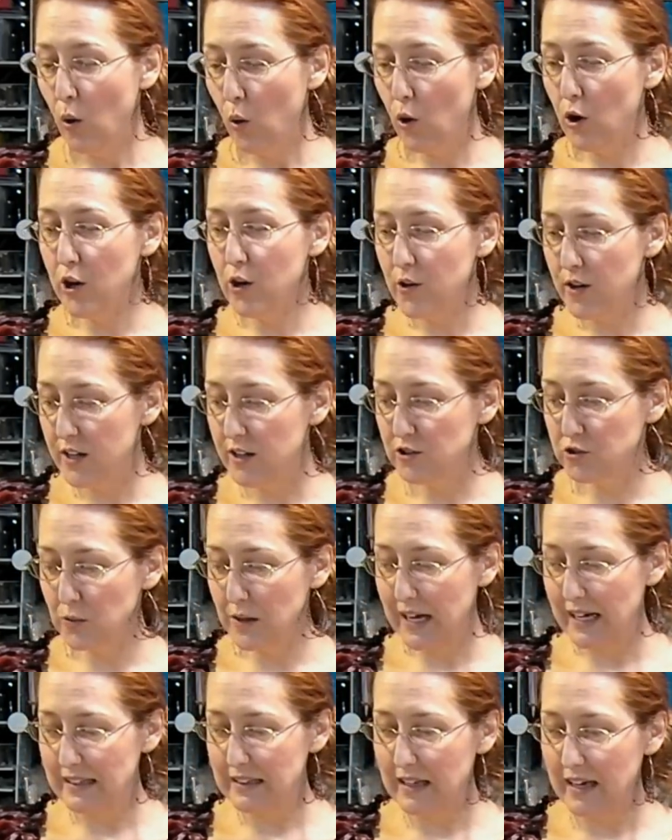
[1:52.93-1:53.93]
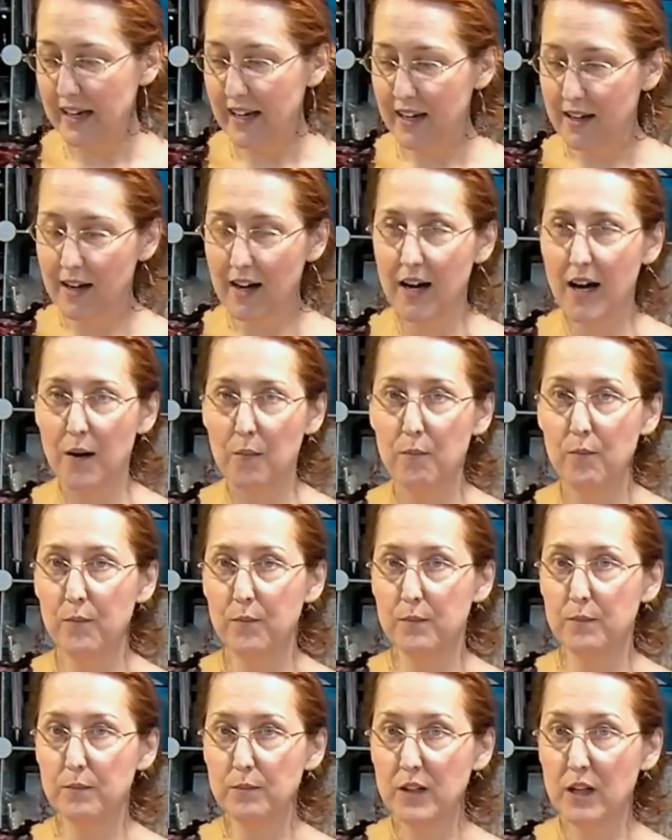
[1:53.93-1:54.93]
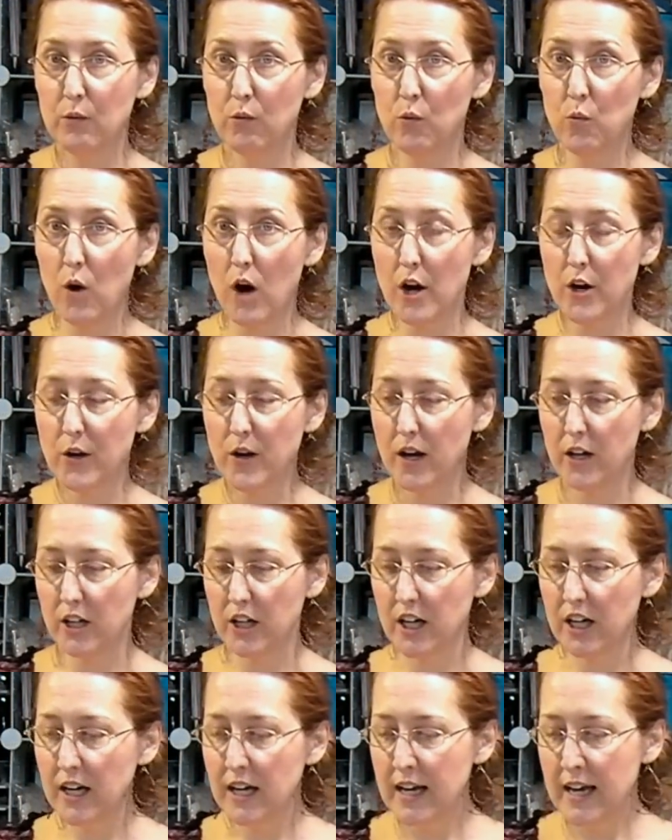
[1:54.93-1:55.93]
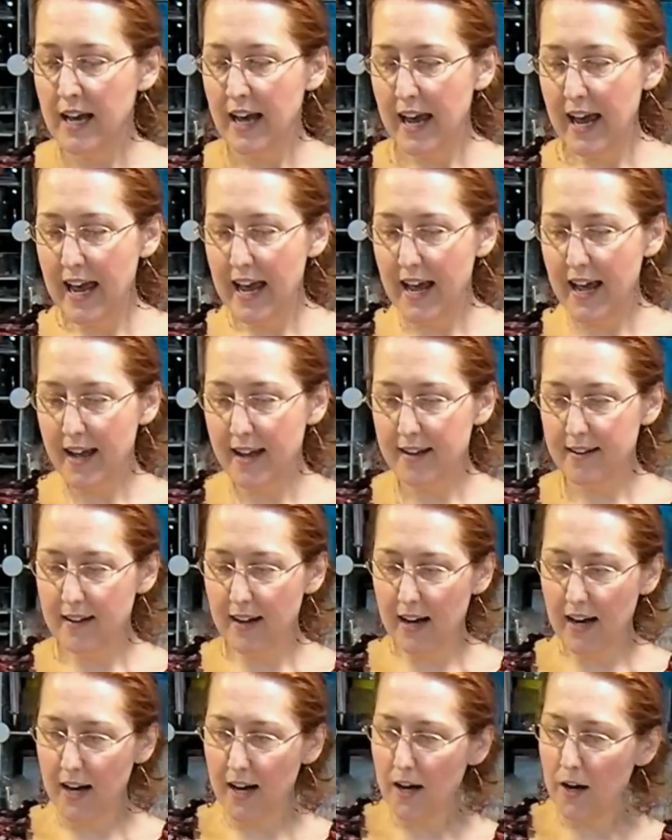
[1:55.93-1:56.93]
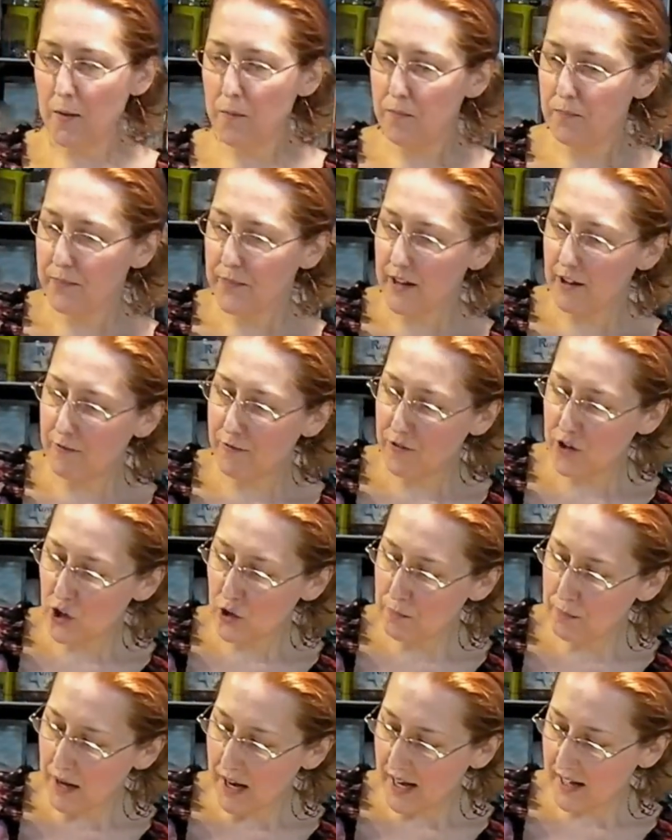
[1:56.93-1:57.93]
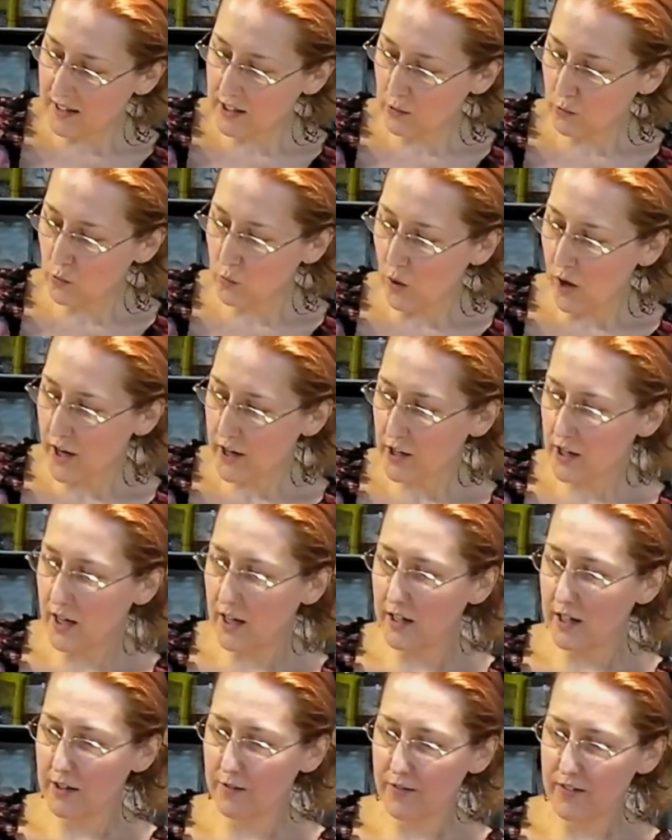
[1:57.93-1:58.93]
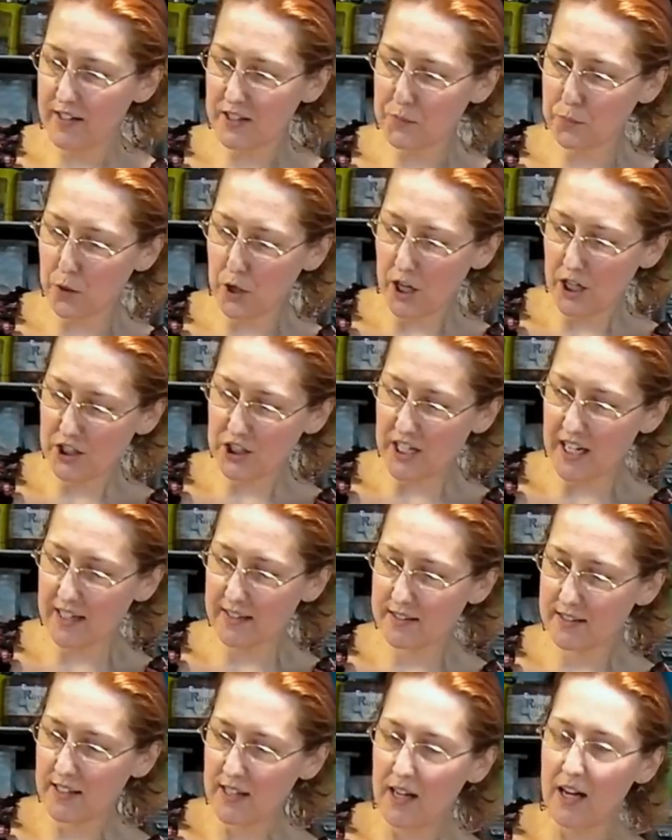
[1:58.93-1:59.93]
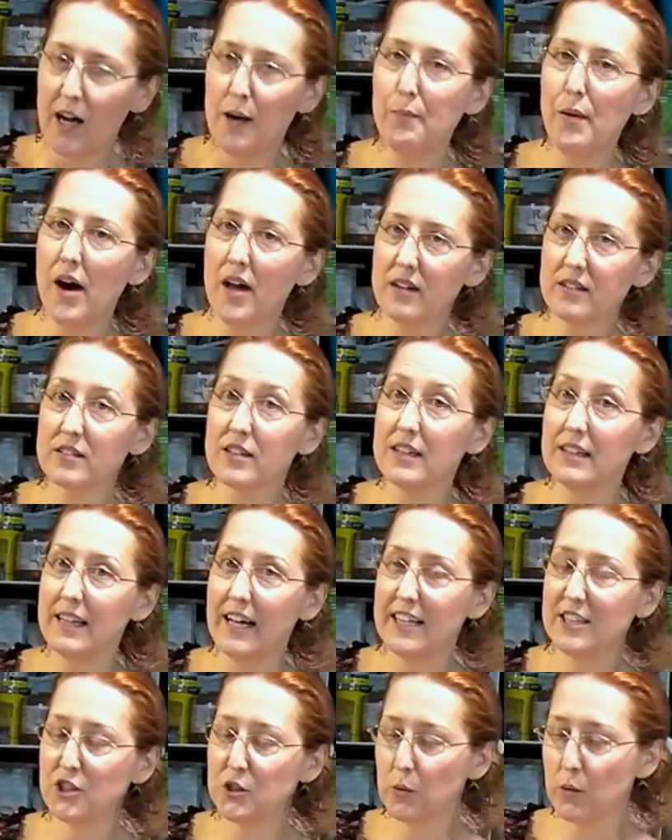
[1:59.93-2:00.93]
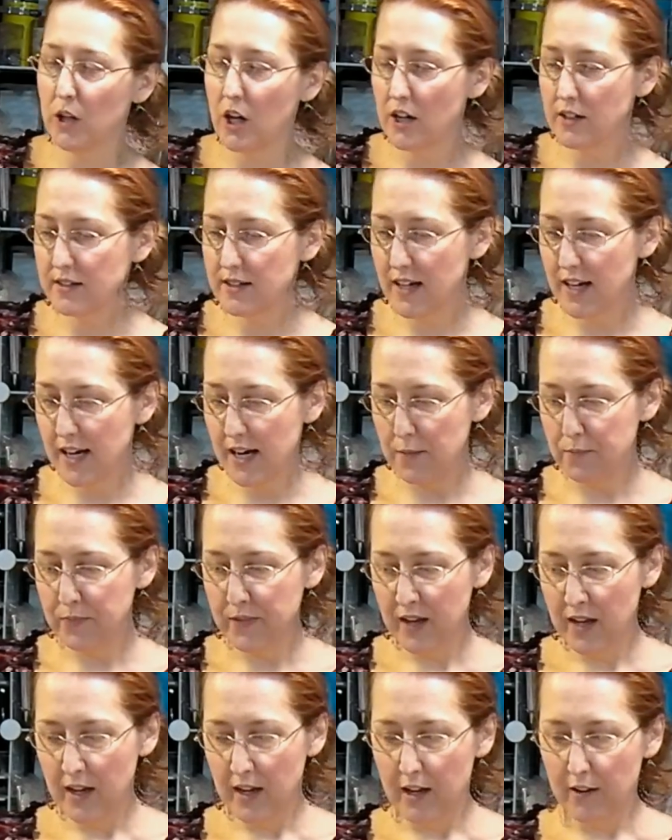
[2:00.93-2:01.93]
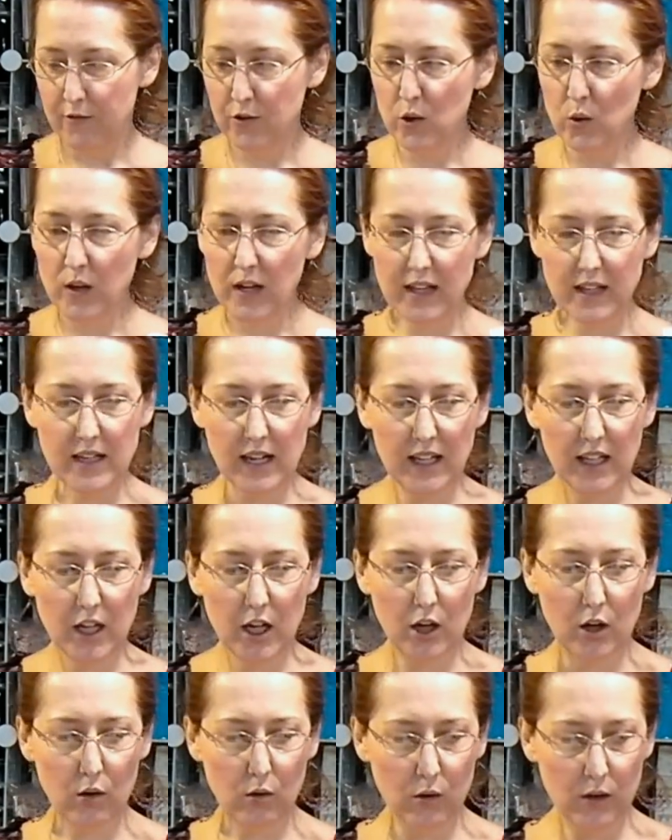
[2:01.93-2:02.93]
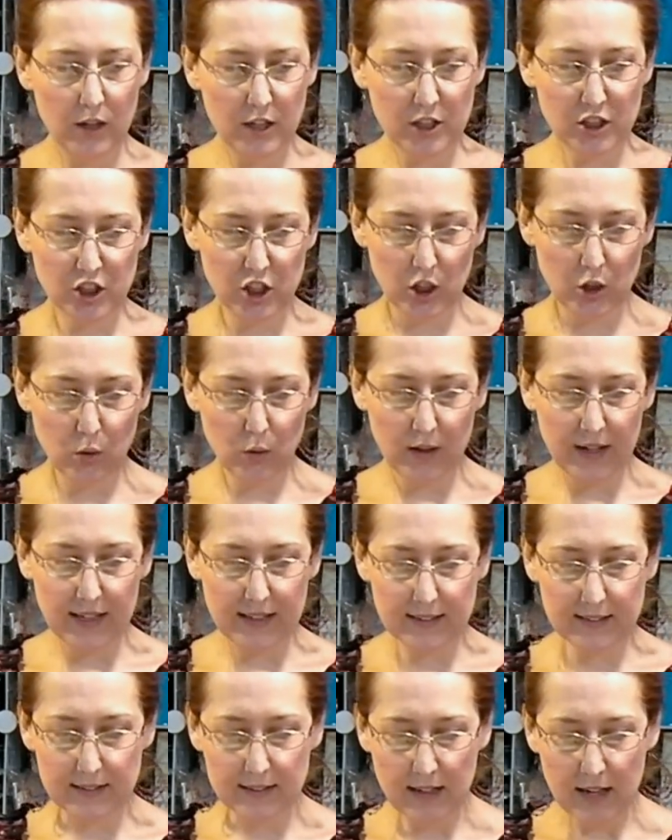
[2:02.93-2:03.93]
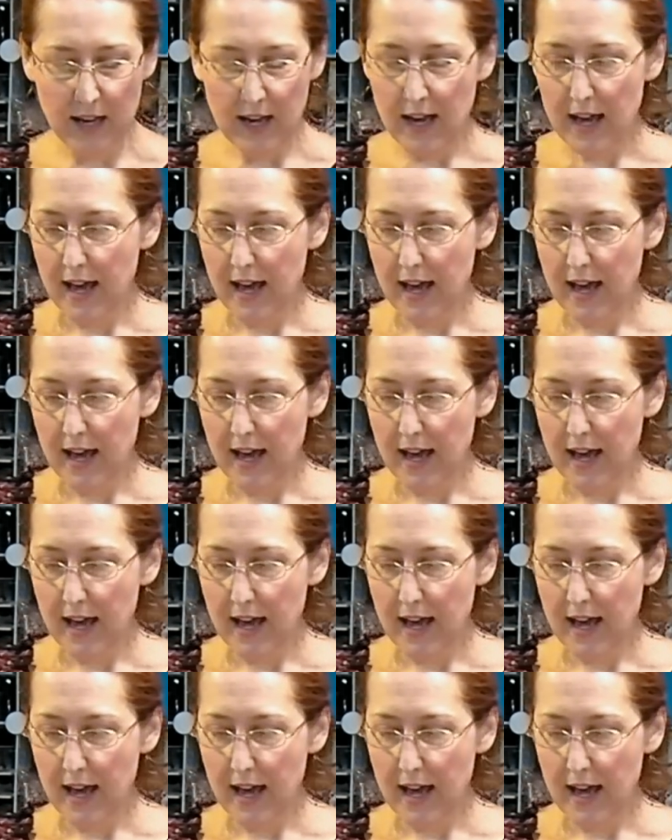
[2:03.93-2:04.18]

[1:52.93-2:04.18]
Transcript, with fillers: Or you can use what I like, um, liquid watercolor. And um, if you're buying liquid watercolor for this project, a bottle's going to last you a long time. If you get yellow, turquoise,